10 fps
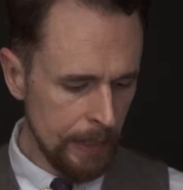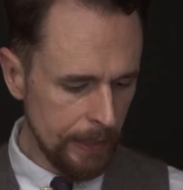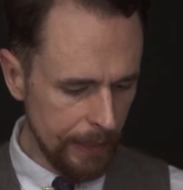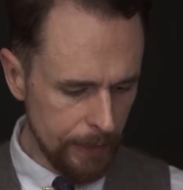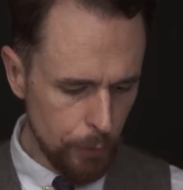
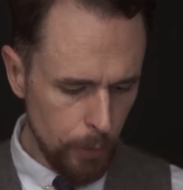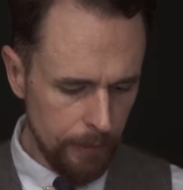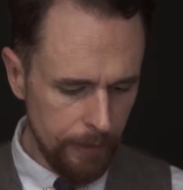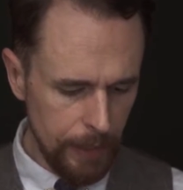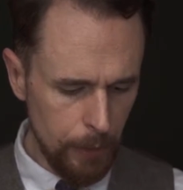Can you do a
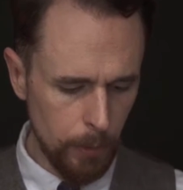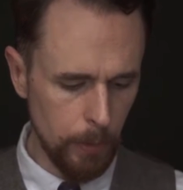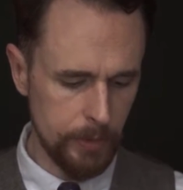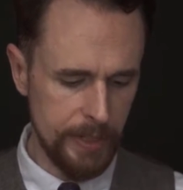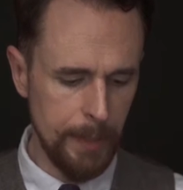video
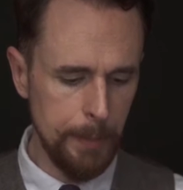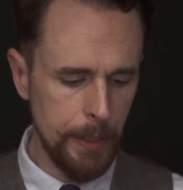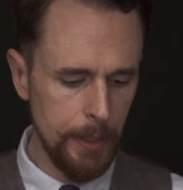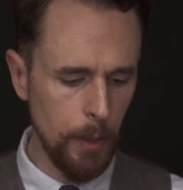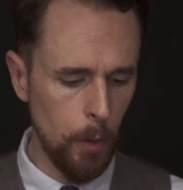or tell
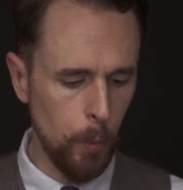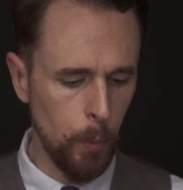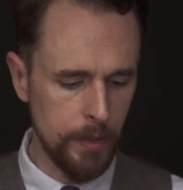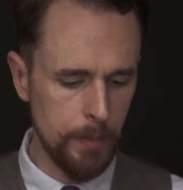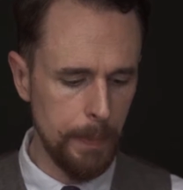me
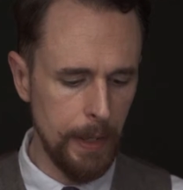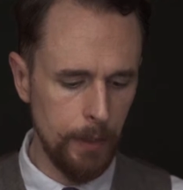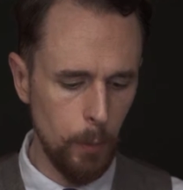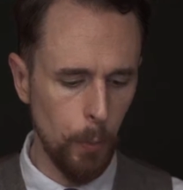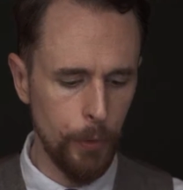what
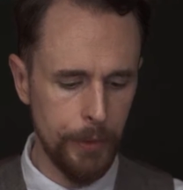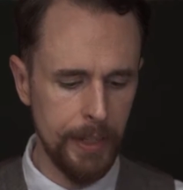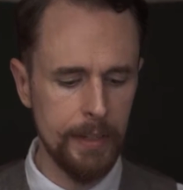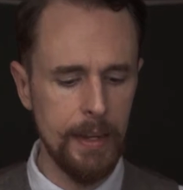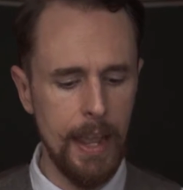men
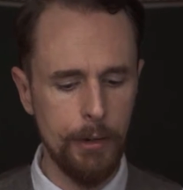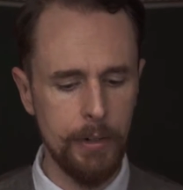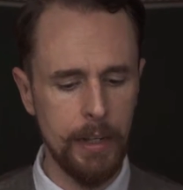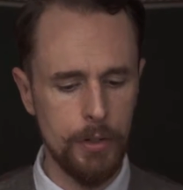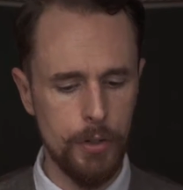working in
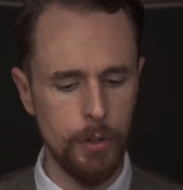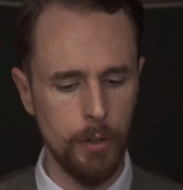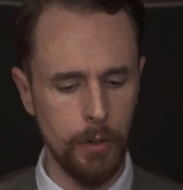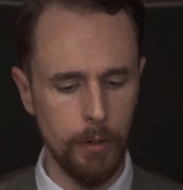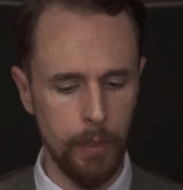agriculture
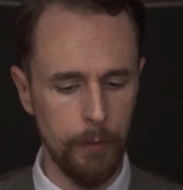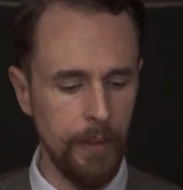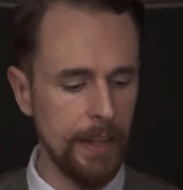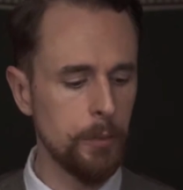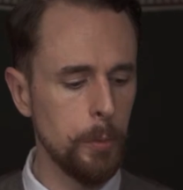or the
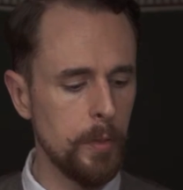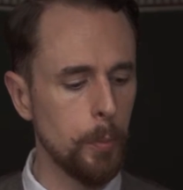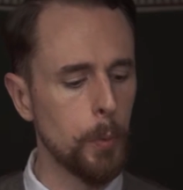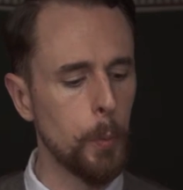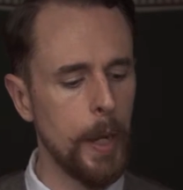factories
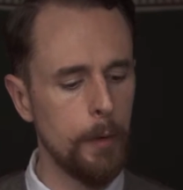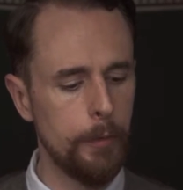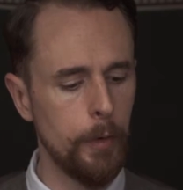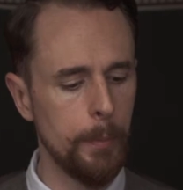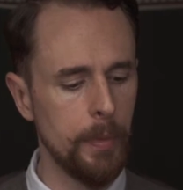would wear
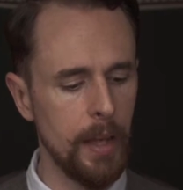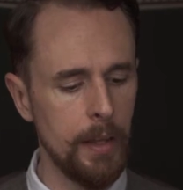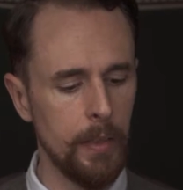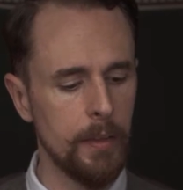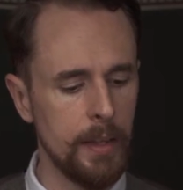from
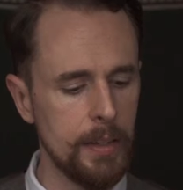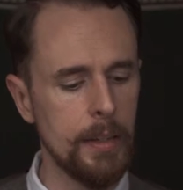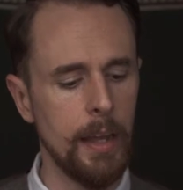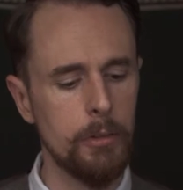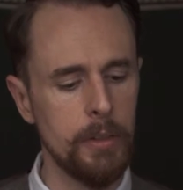the
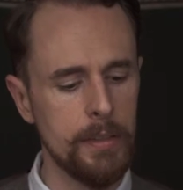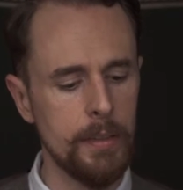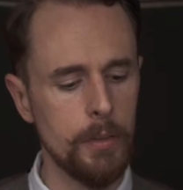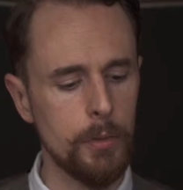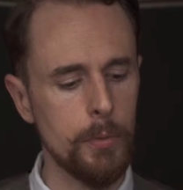
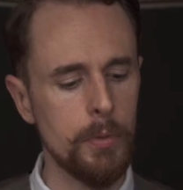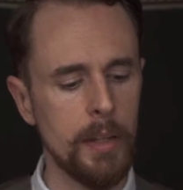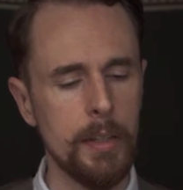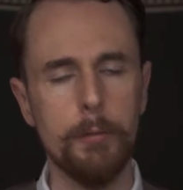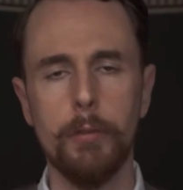1900s to
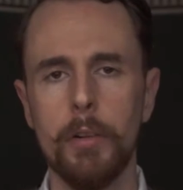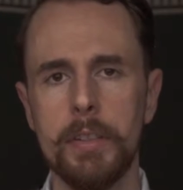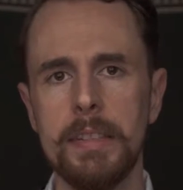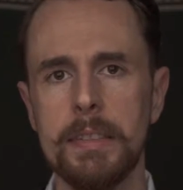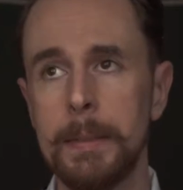
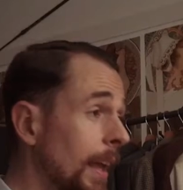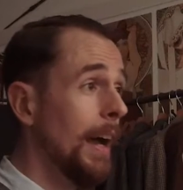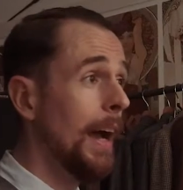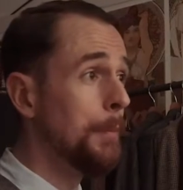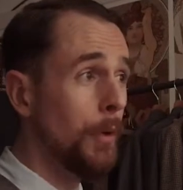1940s?
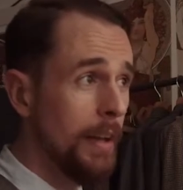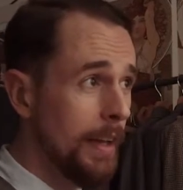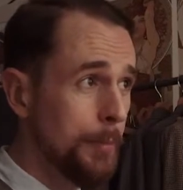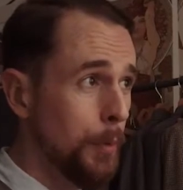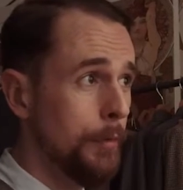I'm not an
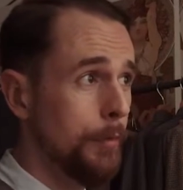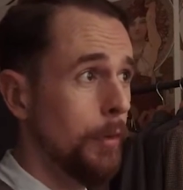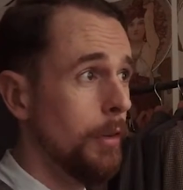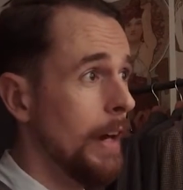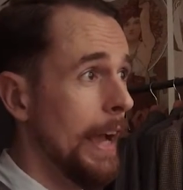expert
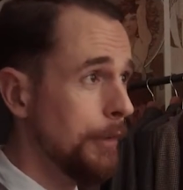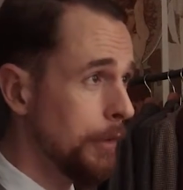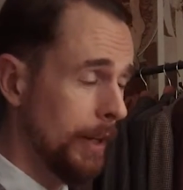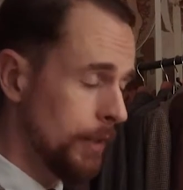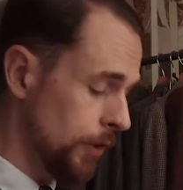for
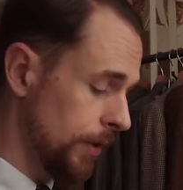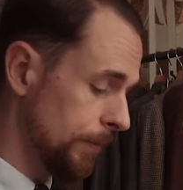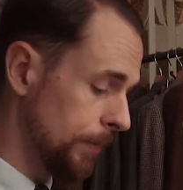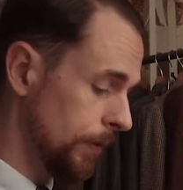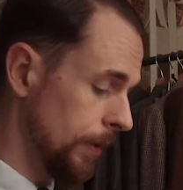agriculture.